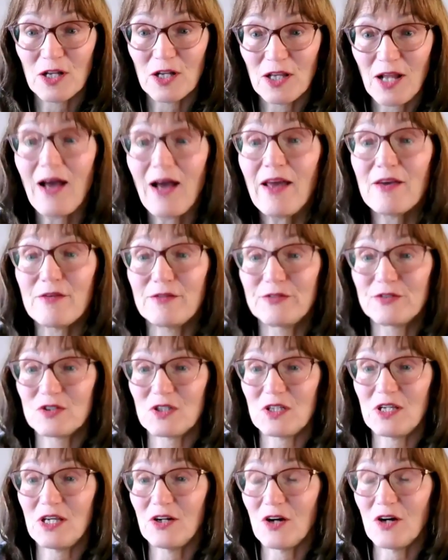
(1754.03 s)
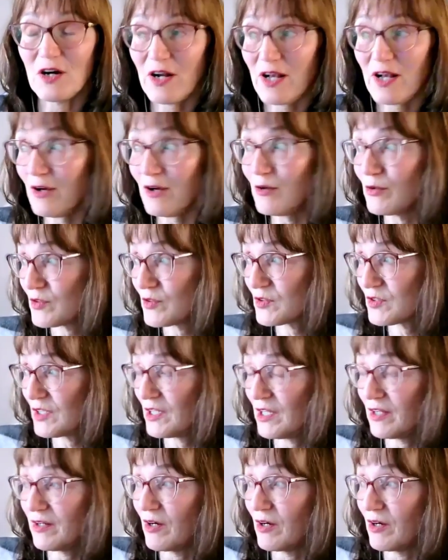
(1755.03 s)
our lives in our house,